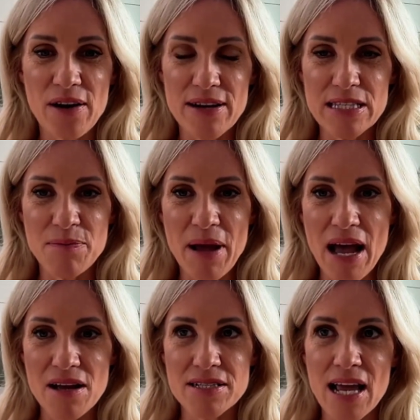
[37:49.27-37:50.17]
where it's
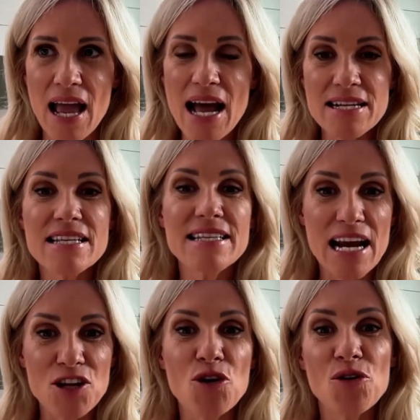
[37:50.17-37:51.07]
about
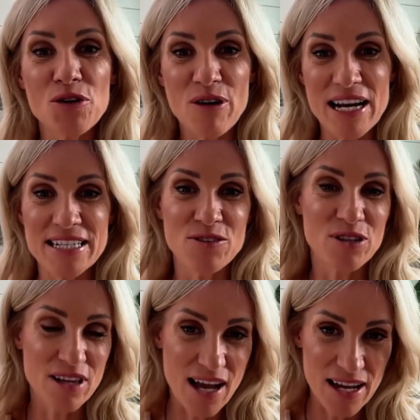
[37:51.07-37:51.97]
understanding who your ideal
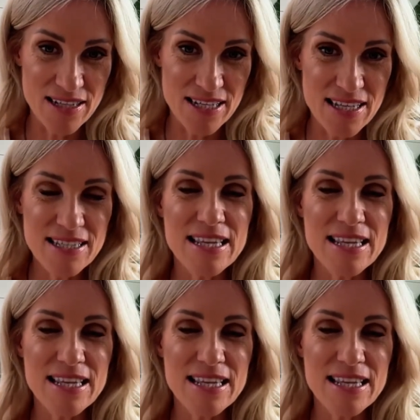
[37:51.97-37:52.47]
client is.